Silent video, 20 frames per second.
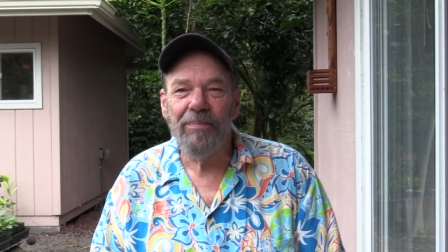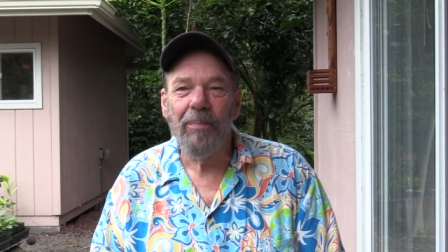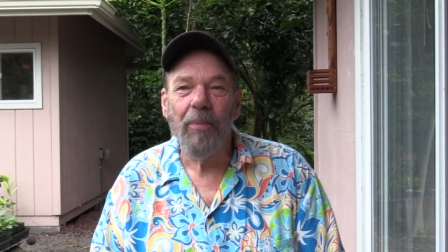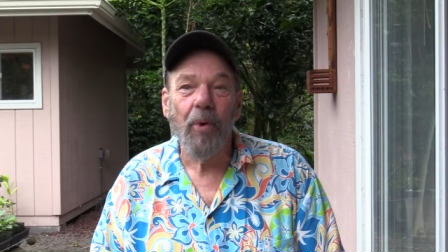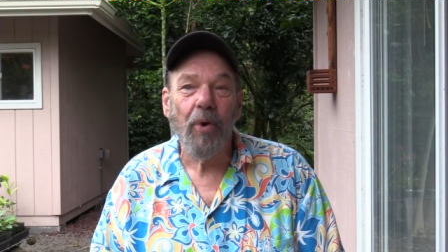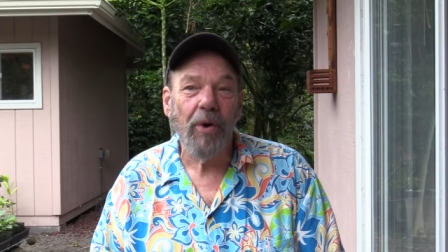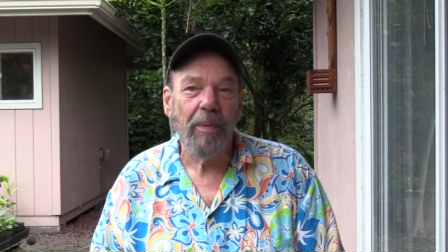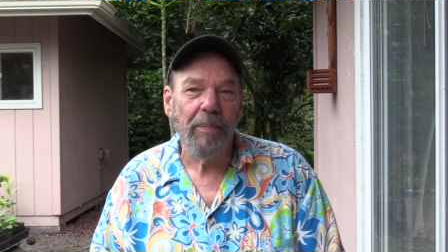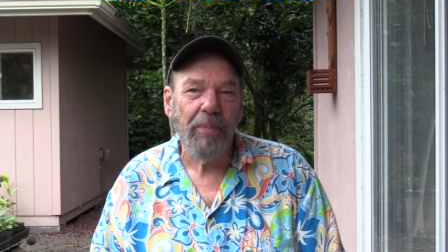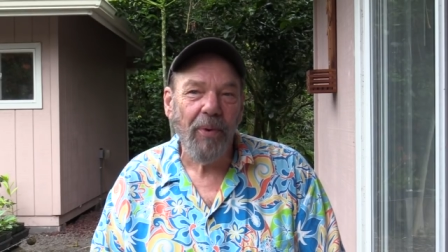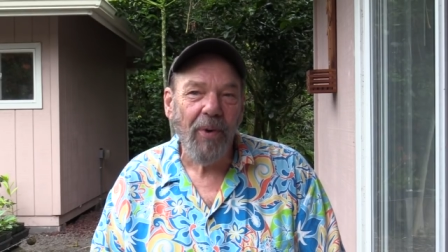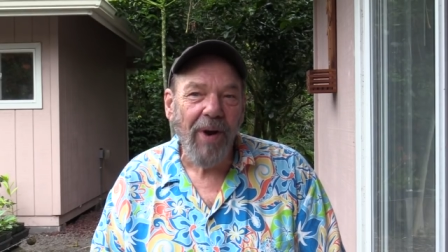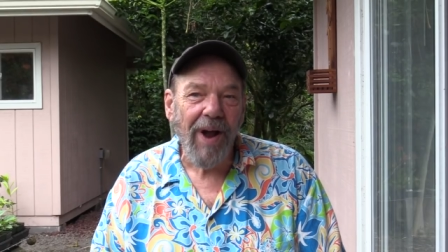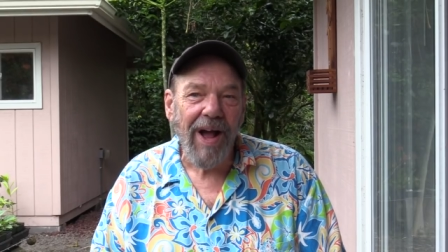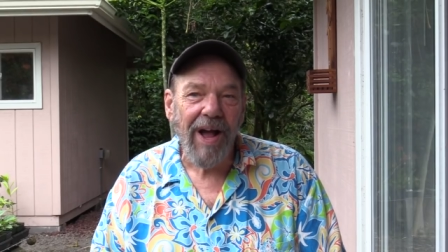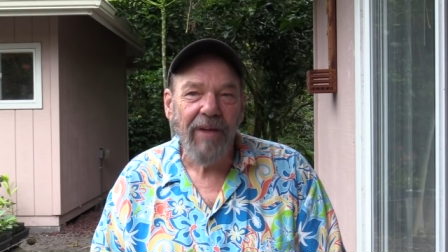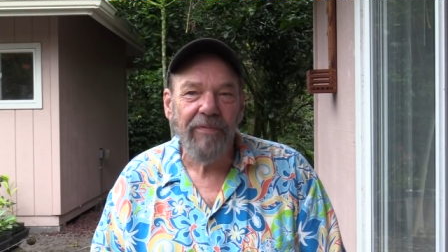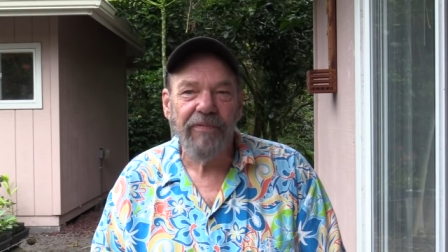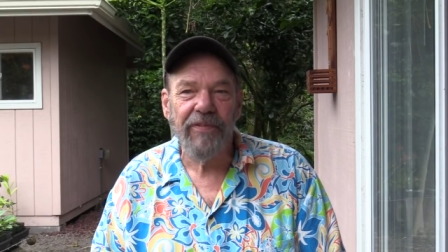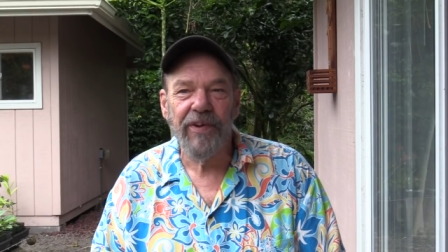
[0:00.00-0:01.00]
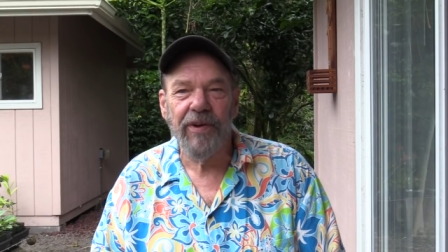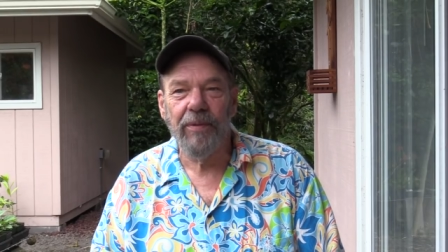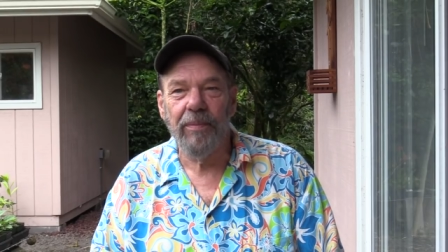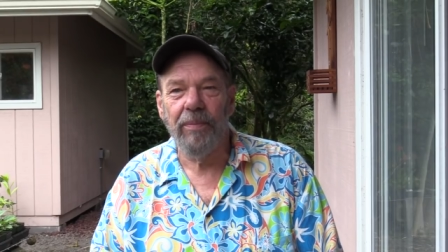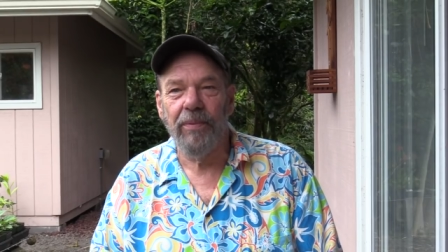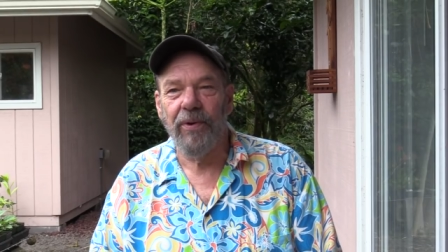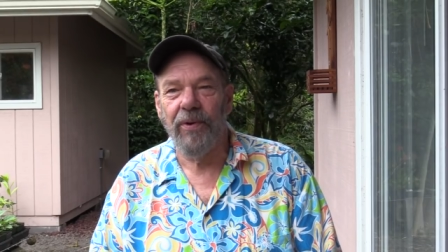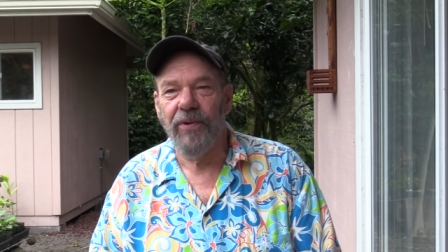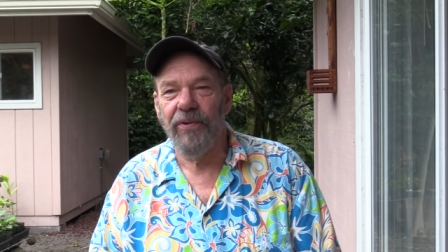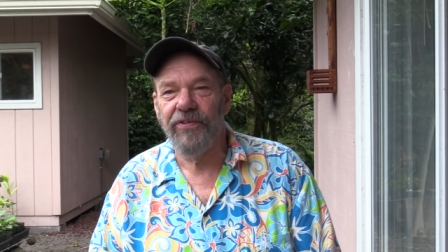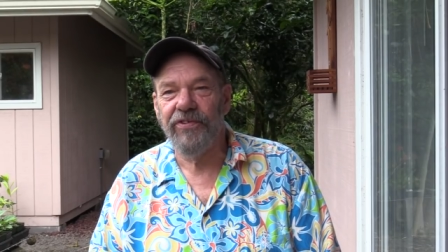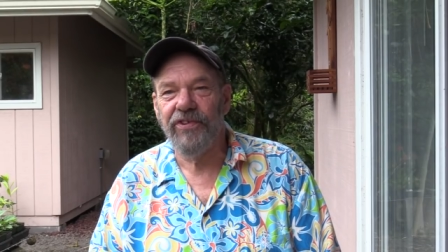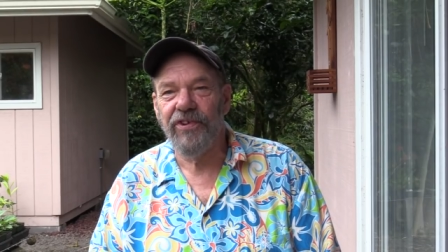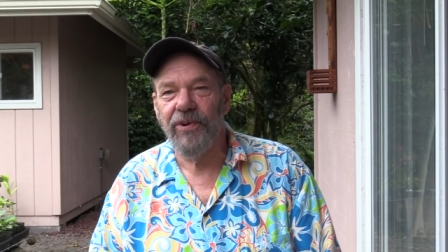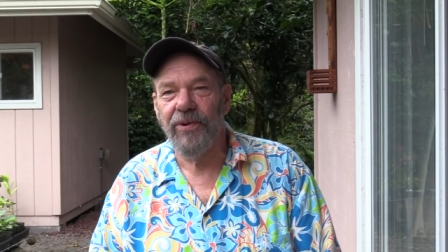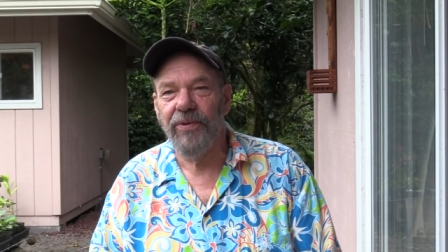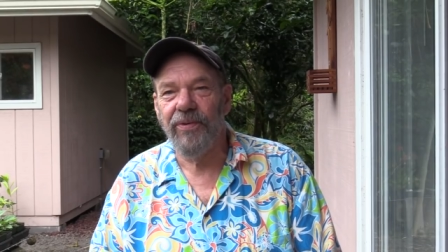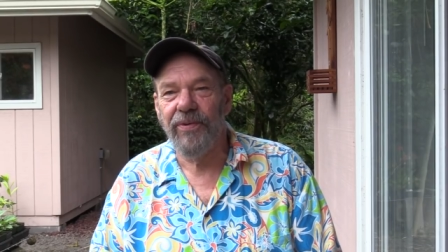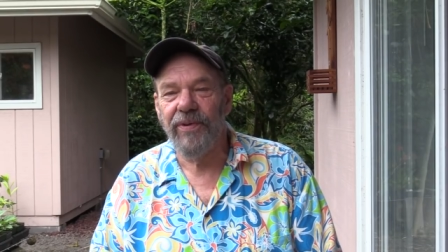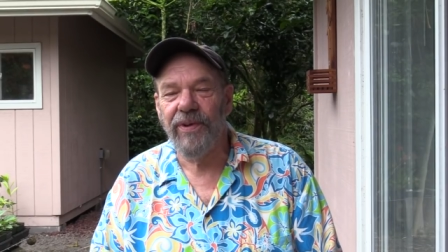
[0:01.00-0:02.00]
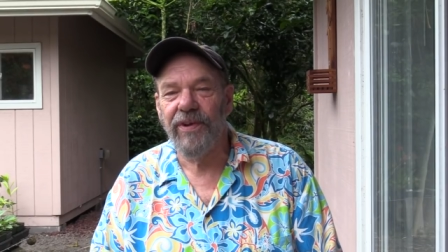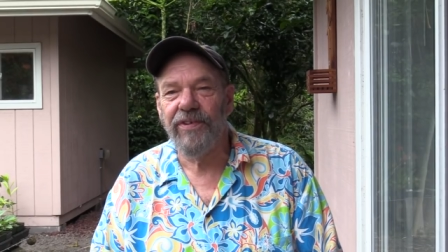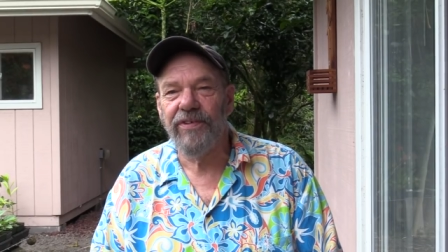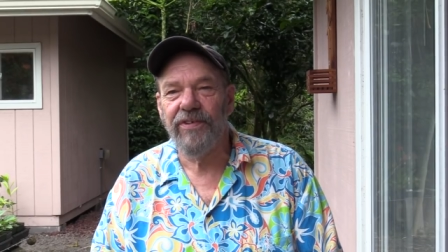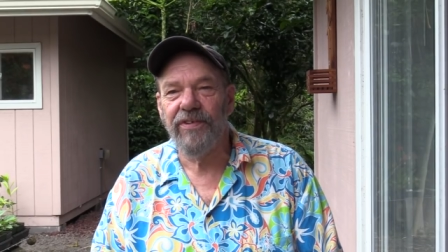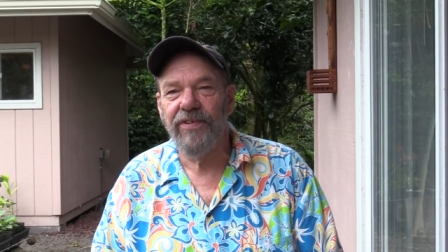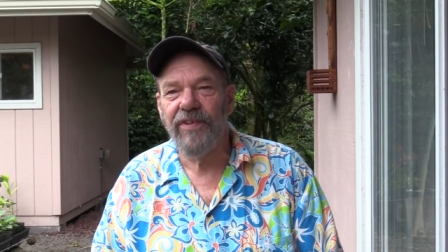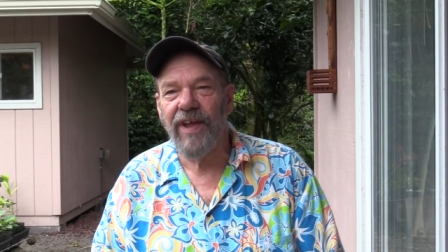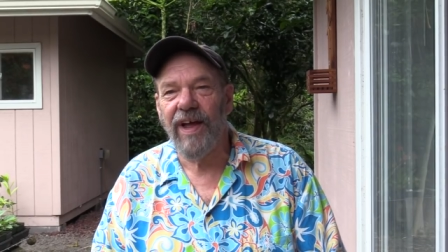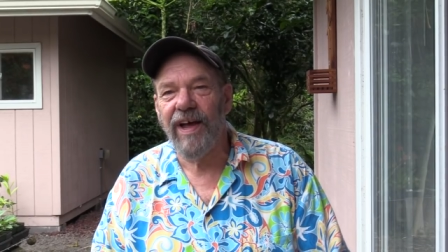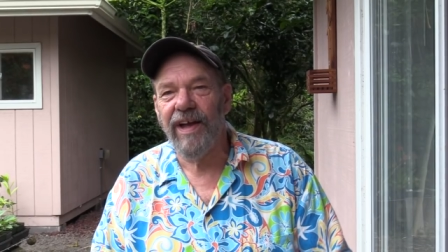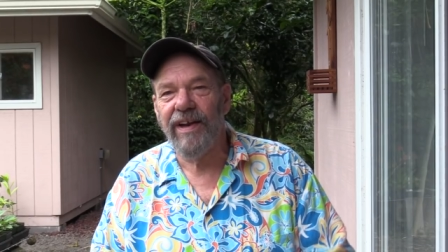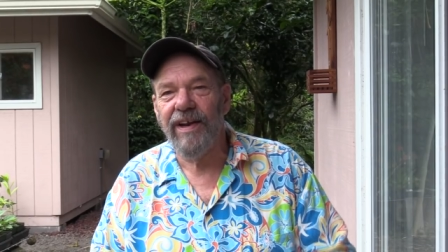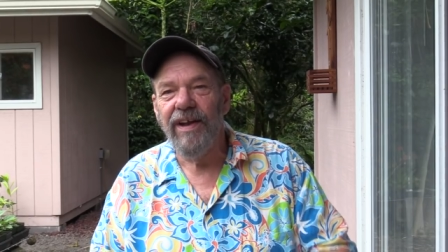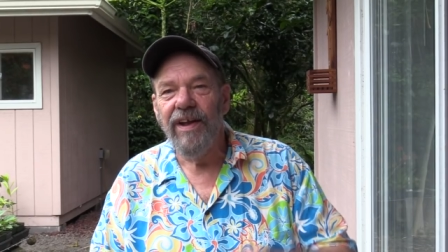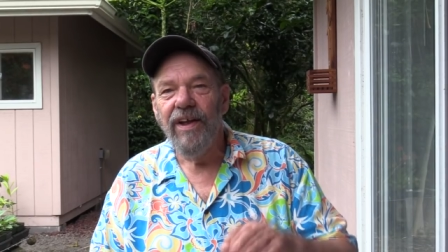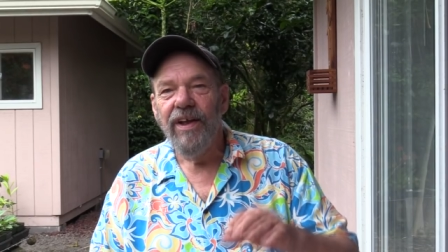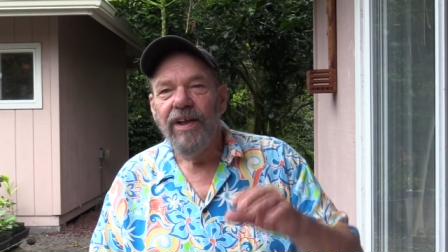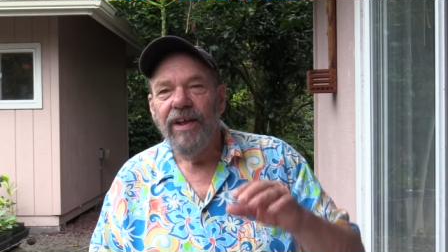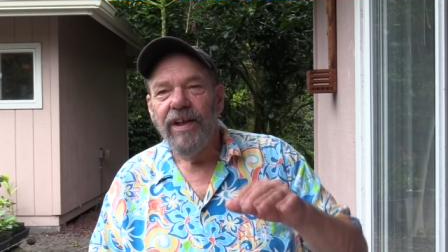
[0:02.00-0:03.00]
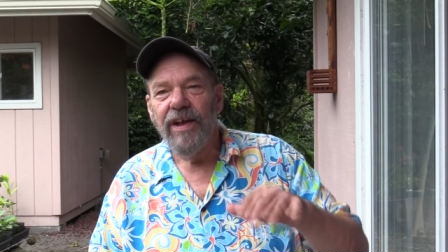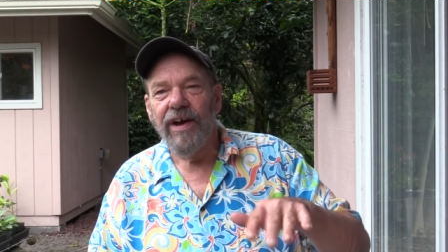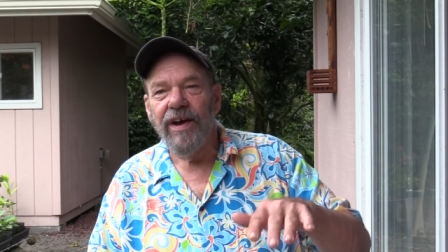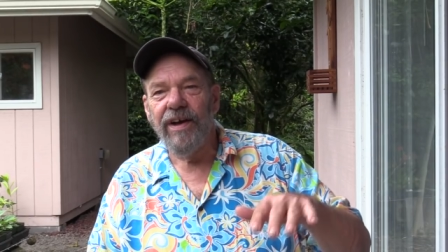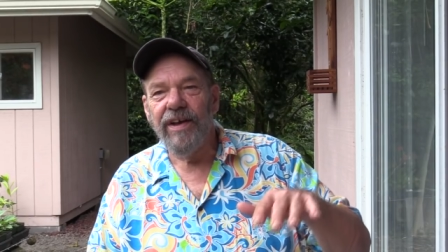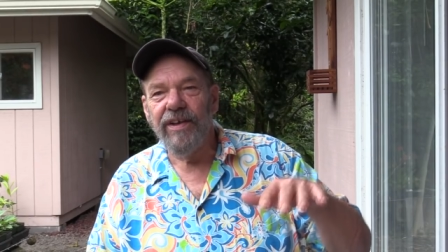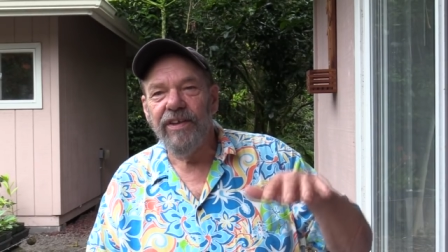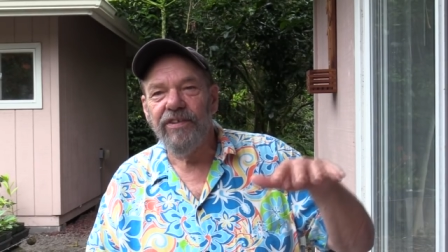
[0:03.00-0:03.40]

more profitable so it's not uh,